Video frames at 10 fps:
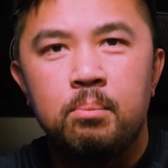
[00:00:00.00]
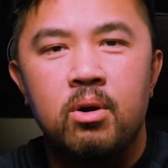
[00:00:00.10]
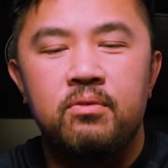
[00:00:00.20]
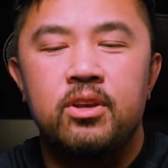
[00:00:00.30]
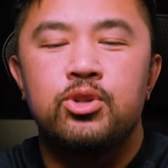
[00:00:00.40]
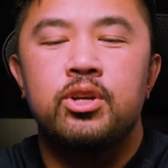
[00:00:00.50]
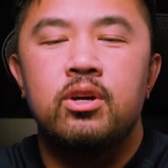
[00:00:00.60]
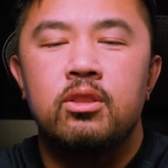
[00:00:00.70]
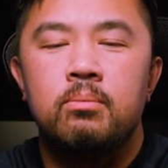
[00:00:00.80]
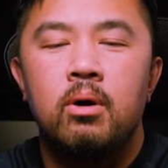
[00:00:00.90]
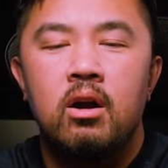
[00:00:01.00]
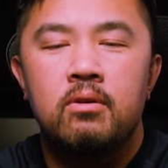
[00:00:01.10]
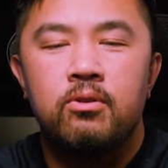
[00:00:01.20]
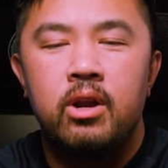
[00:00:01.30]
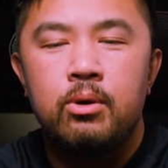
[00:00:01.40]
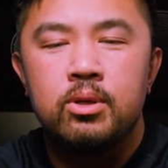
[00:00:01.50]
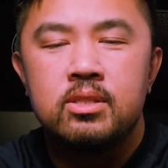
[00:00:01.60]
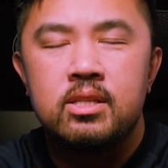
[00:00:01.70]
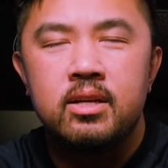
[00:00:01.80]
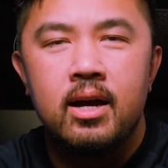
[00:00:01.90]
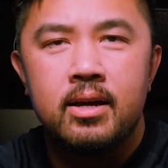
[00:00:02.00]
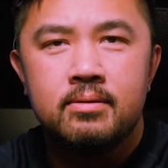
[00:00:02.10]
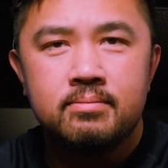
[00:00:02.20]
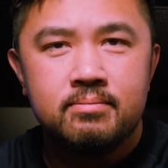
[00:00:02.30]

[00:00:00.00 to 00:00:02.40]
Perfect drink on the bar for A1C guy.